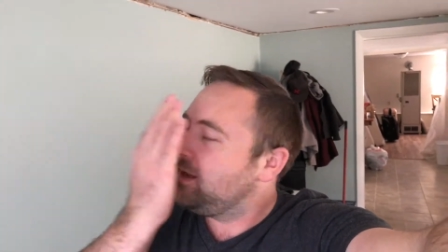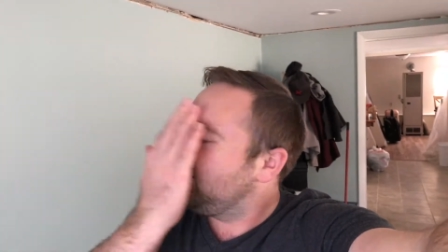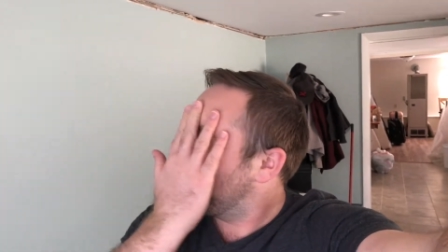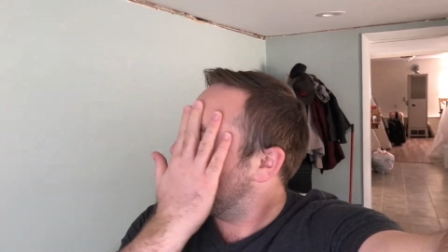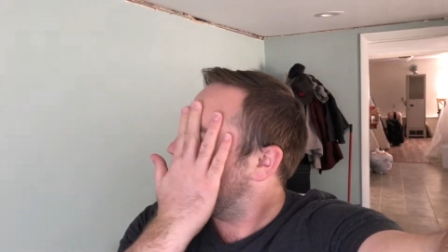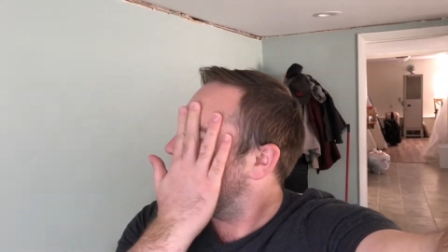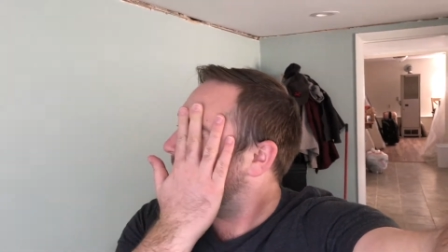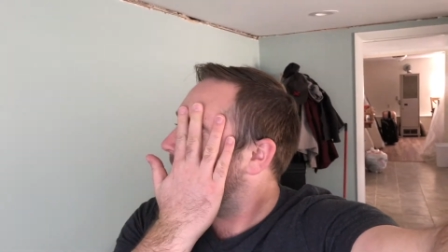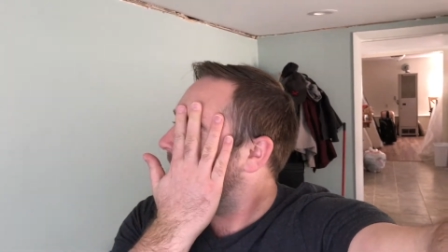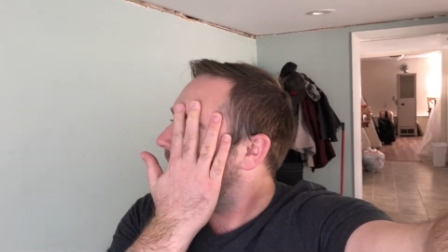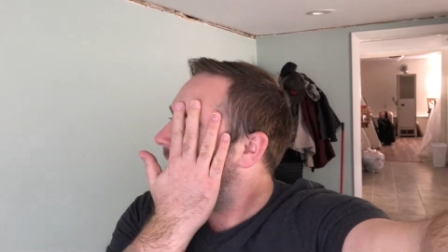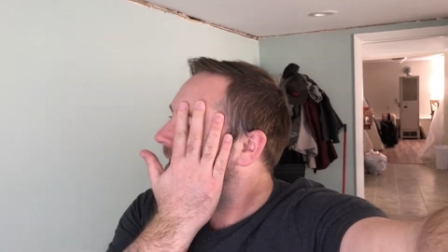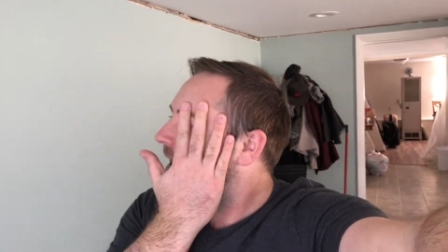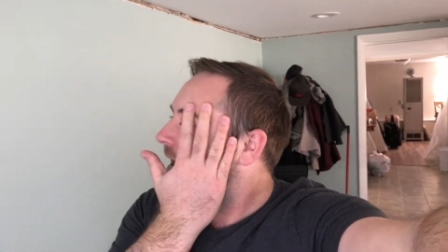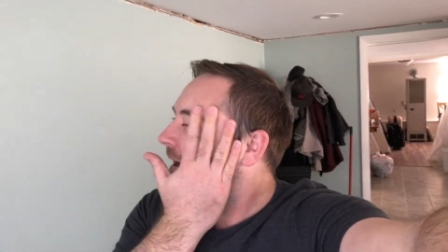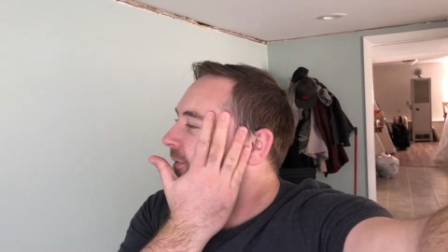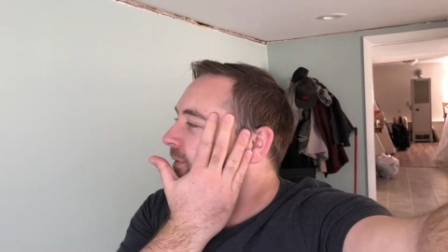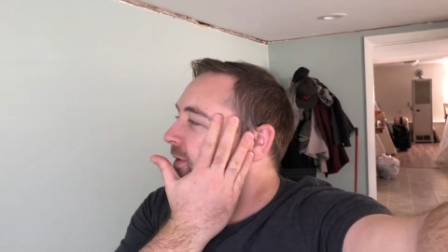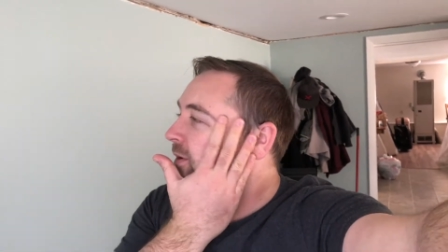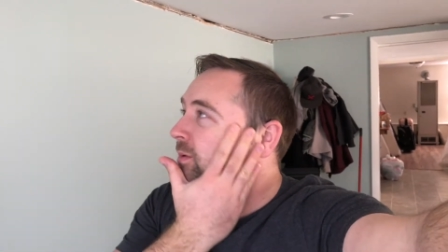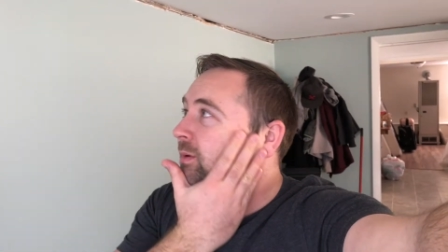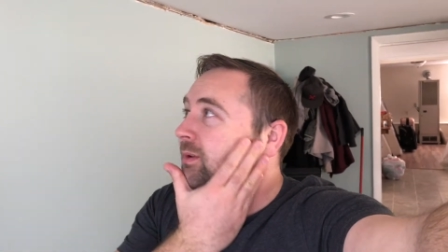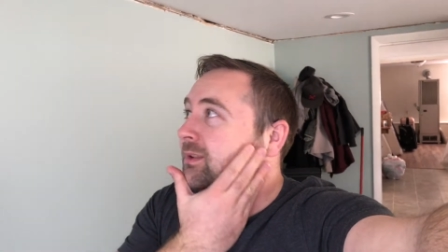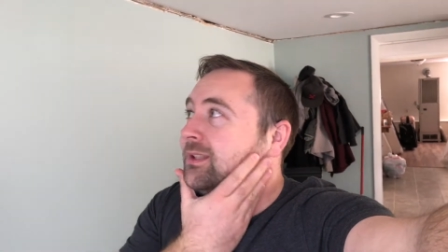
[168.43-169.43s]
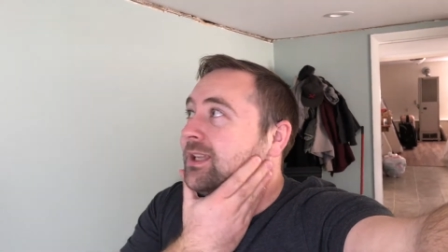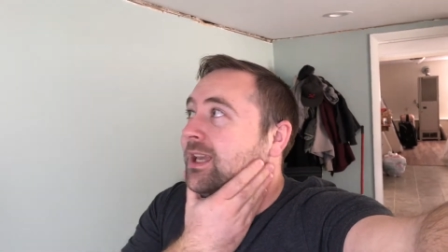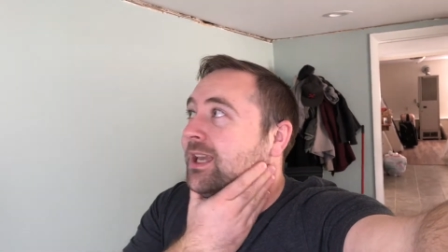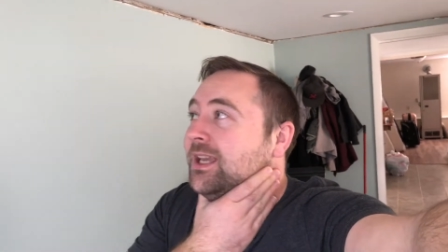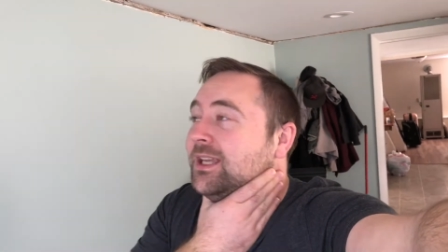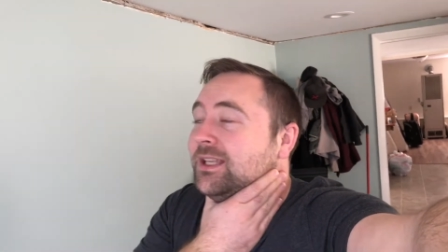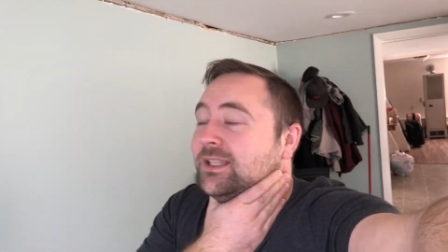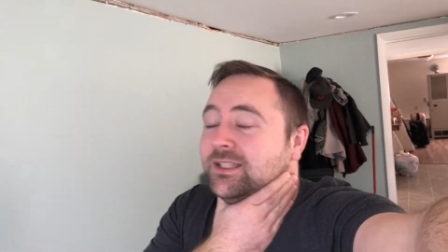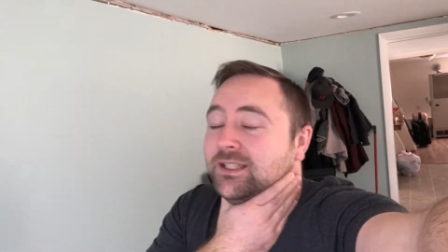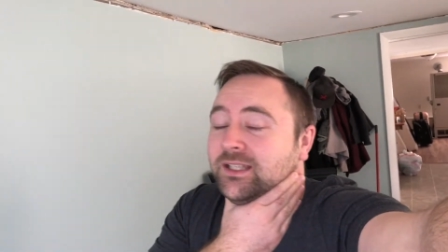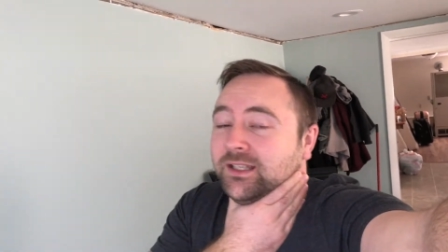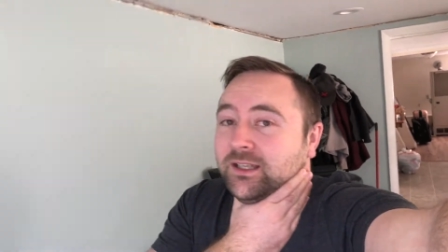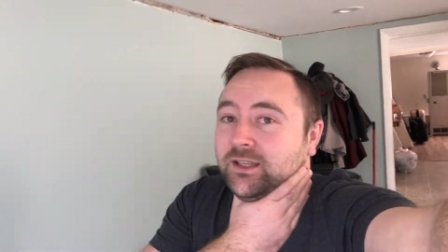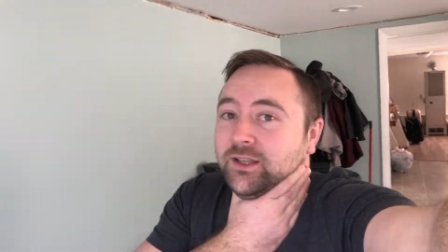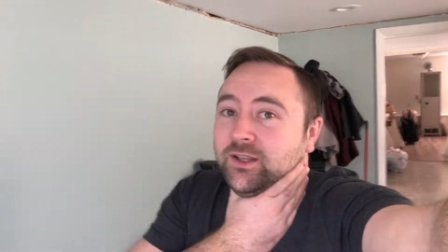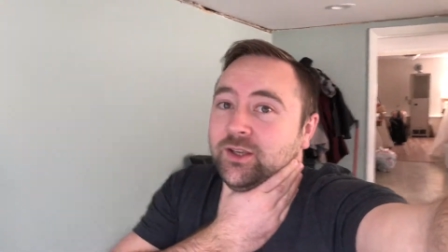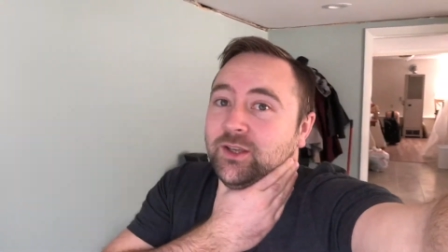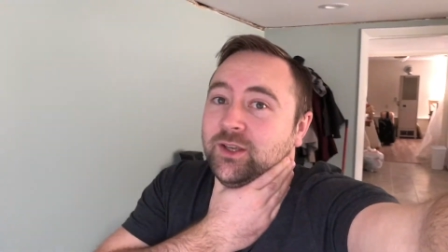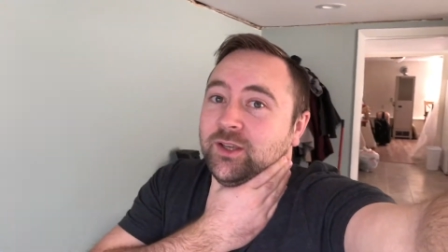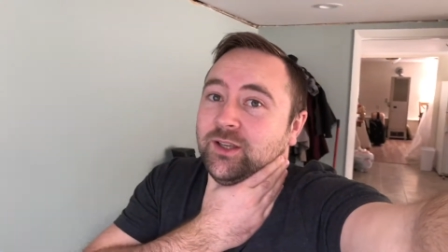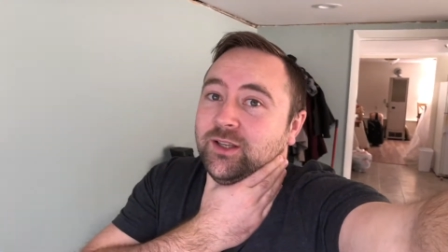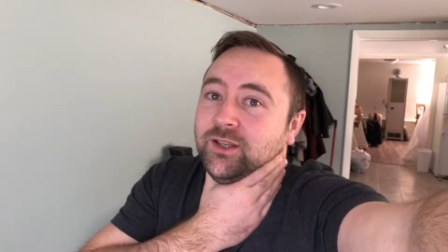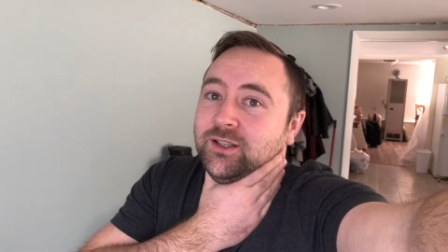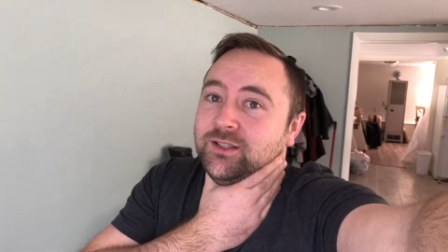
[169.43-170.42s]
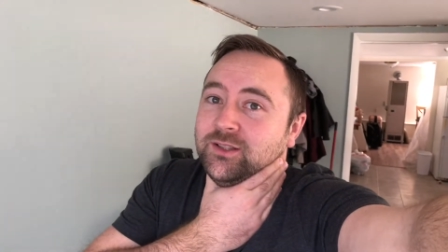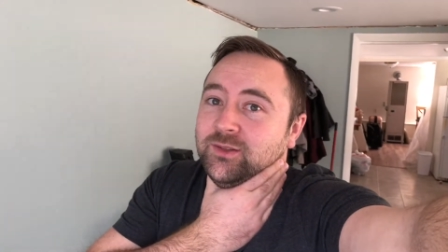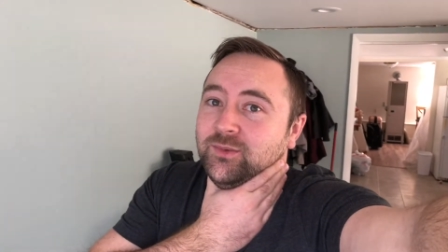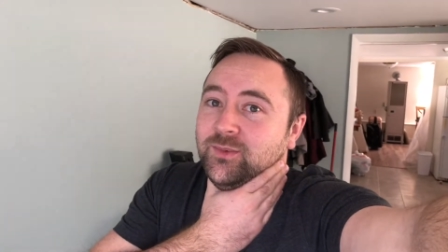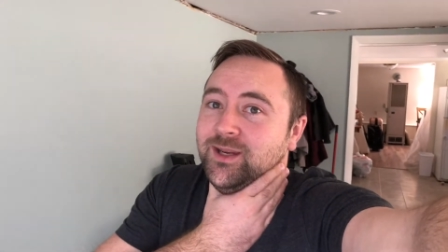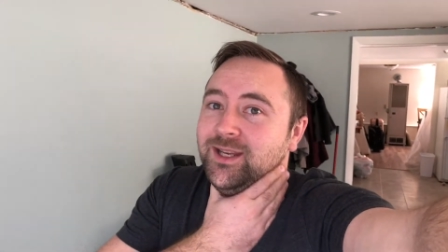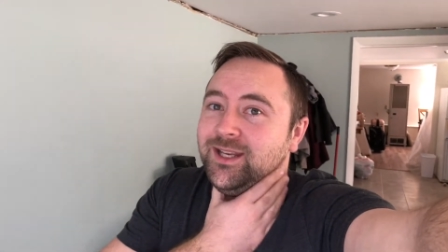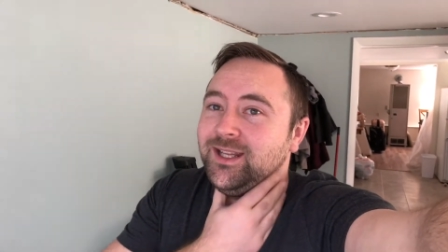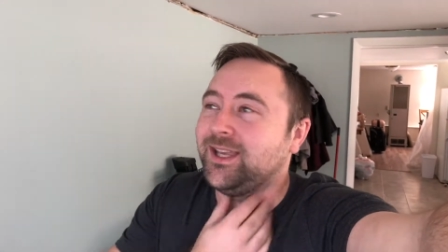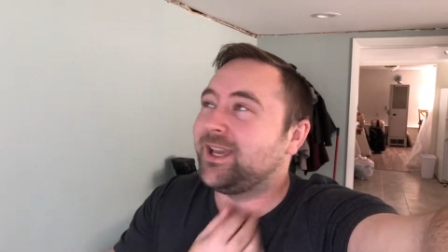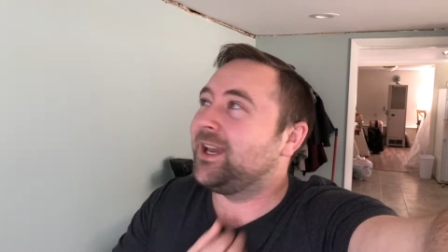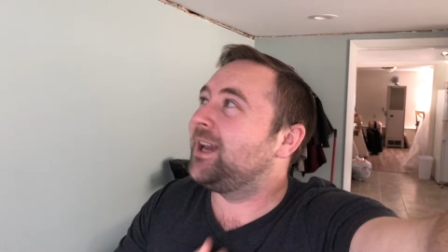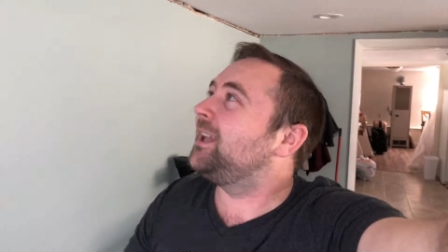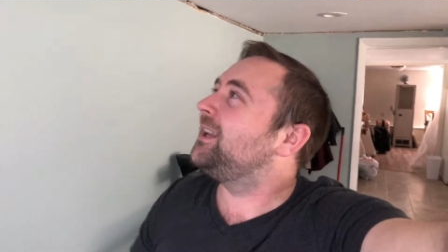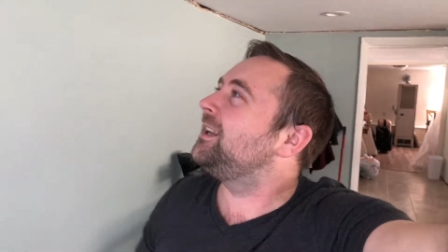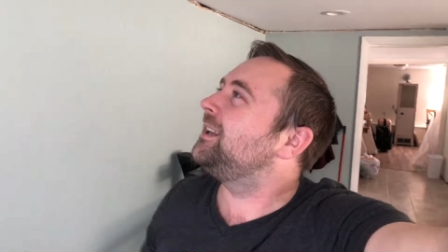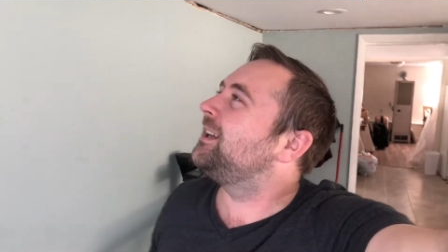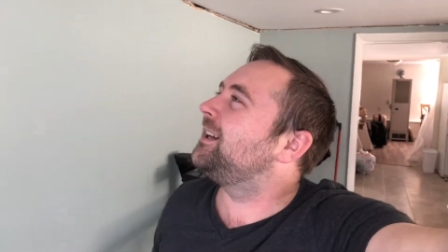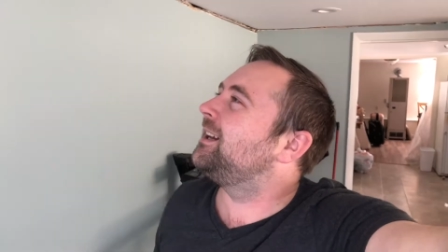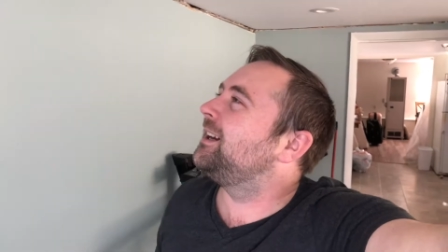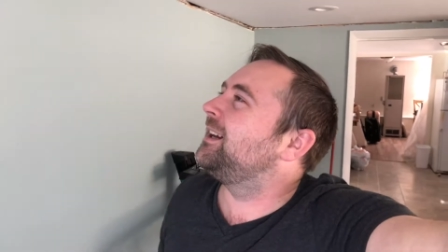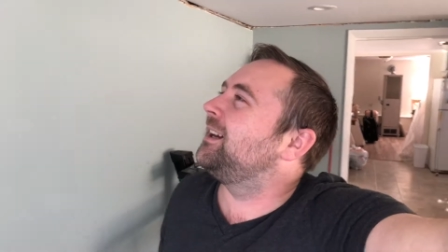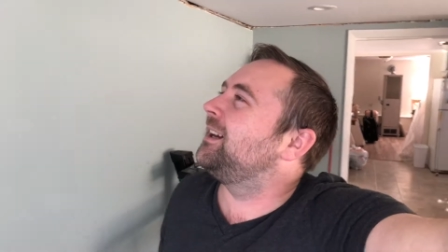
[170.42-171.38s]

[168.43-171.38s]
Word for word: now my coffee will taste sweet again.